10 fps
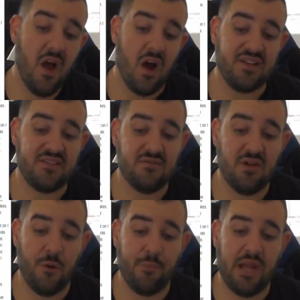I still
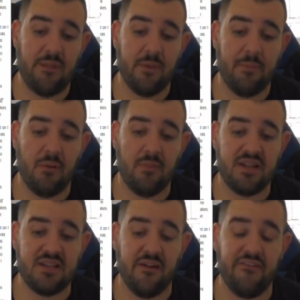hold blame upon
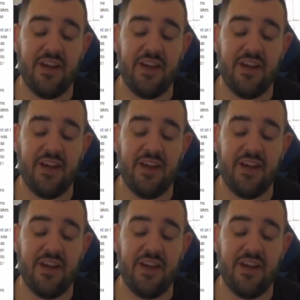myself.